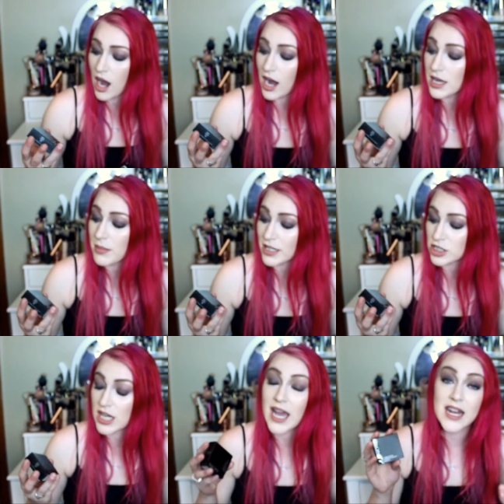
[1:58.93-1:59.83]
I am
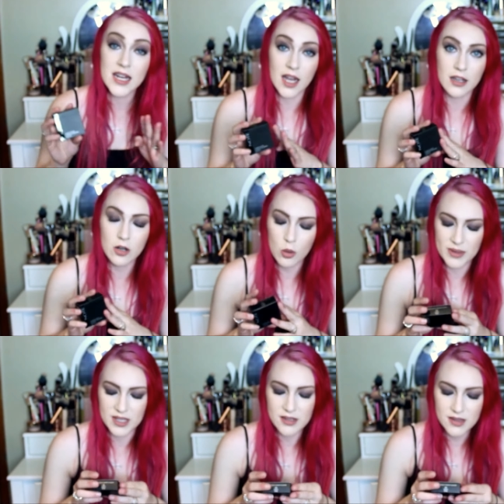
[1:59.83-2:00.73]
actually not going to
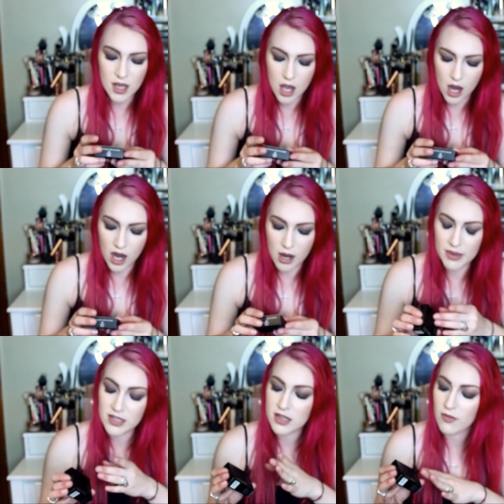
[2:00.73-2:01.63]
open this.
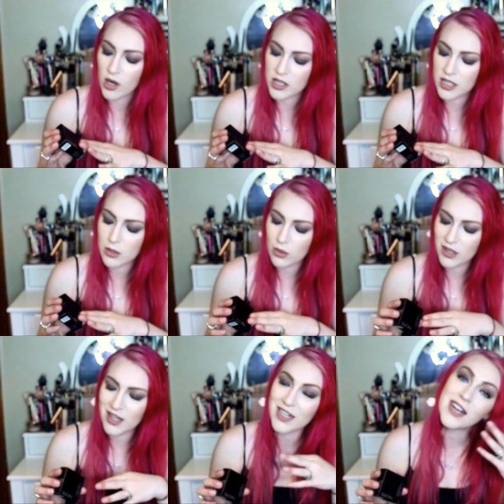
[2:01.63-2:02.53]
It does have argan
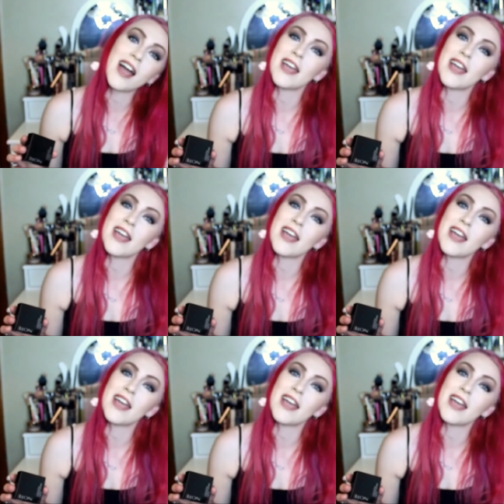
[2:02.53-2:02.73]
oil in it.